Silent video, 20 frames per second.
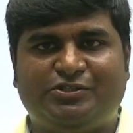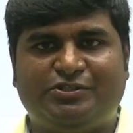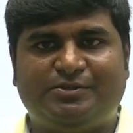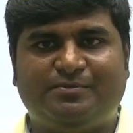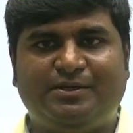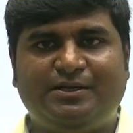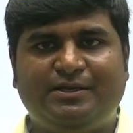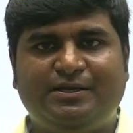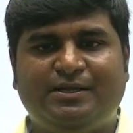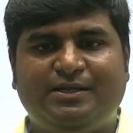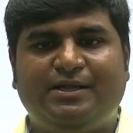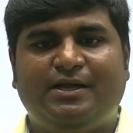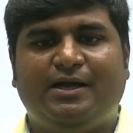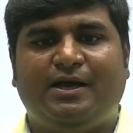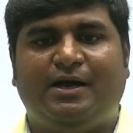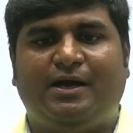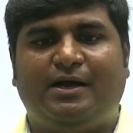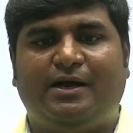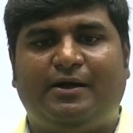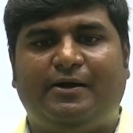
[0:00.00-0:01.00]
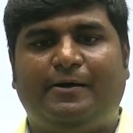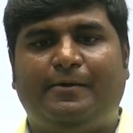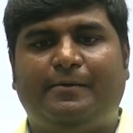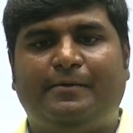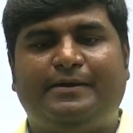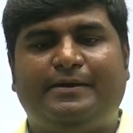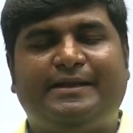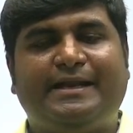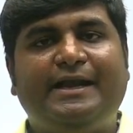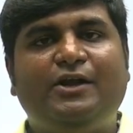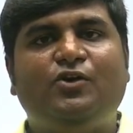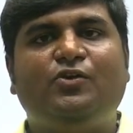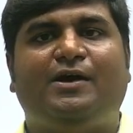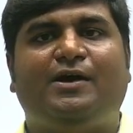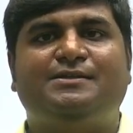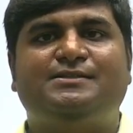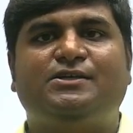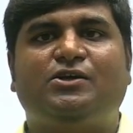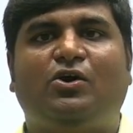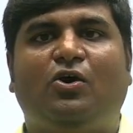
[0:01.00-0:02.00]
possible. Try to
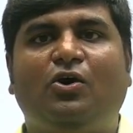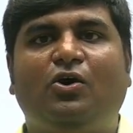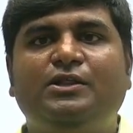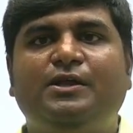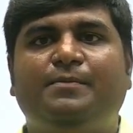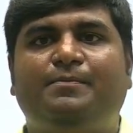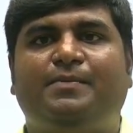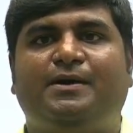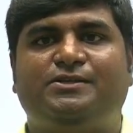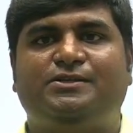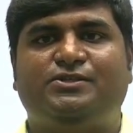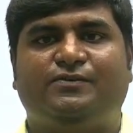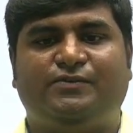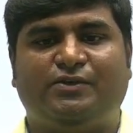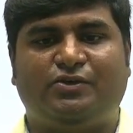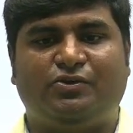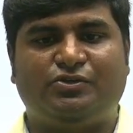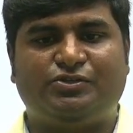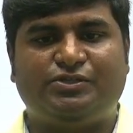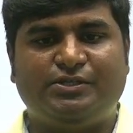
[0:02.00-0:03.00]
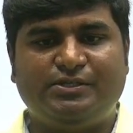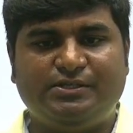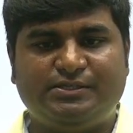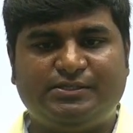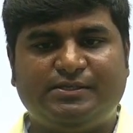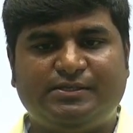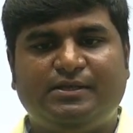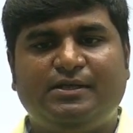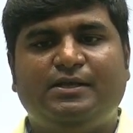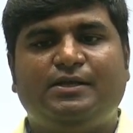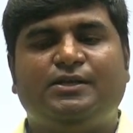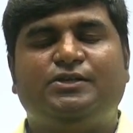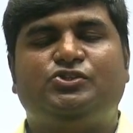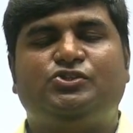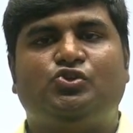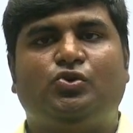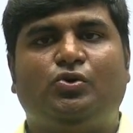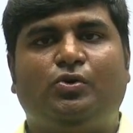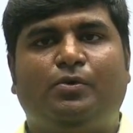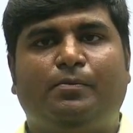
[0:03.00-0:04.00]
answer all the parts of the questions.
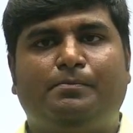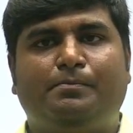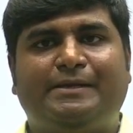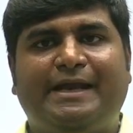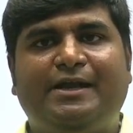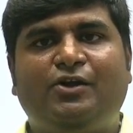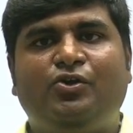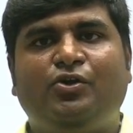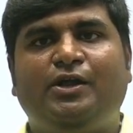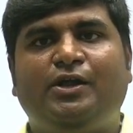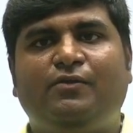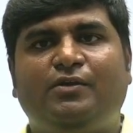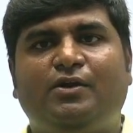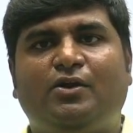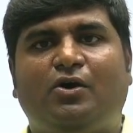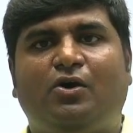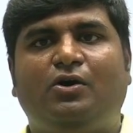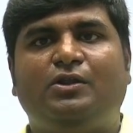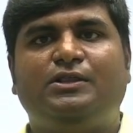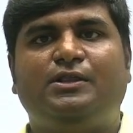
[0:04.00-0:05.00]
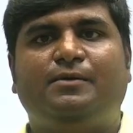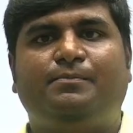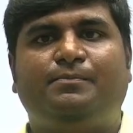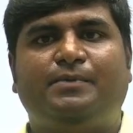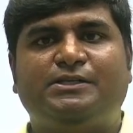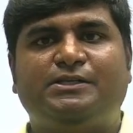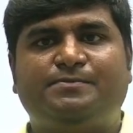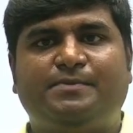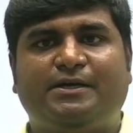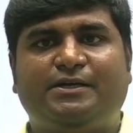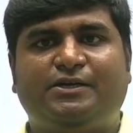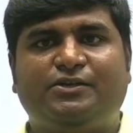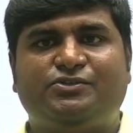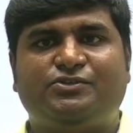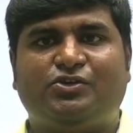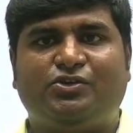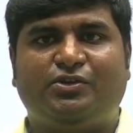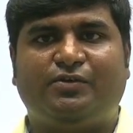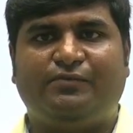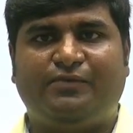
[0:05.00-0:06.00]
So try to give in all the
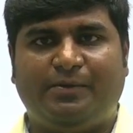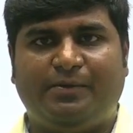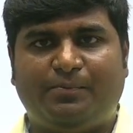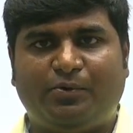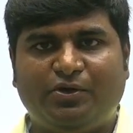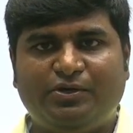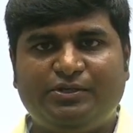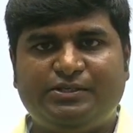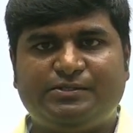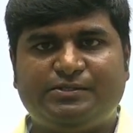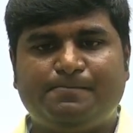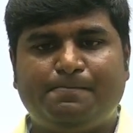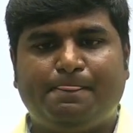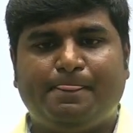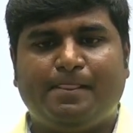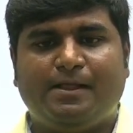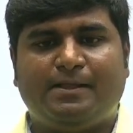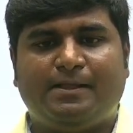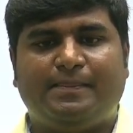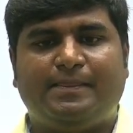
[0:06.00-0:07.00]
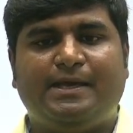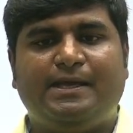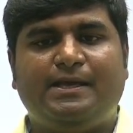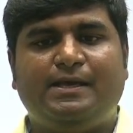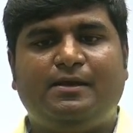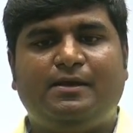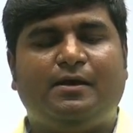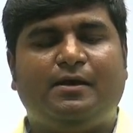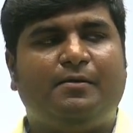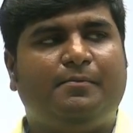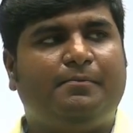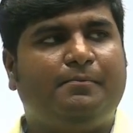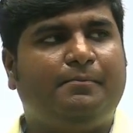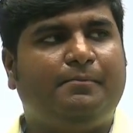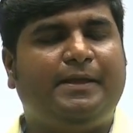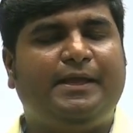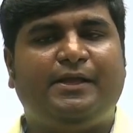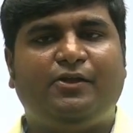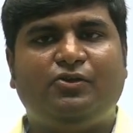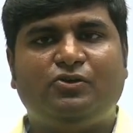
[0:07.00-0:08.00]
perspectives or the viewpoints. Then
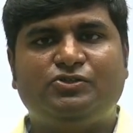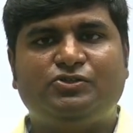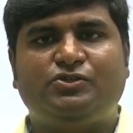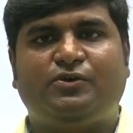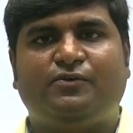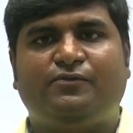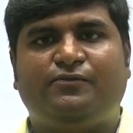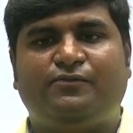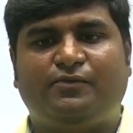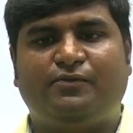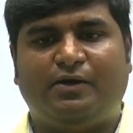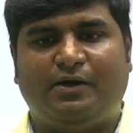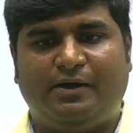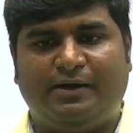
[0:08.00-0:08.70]
make use of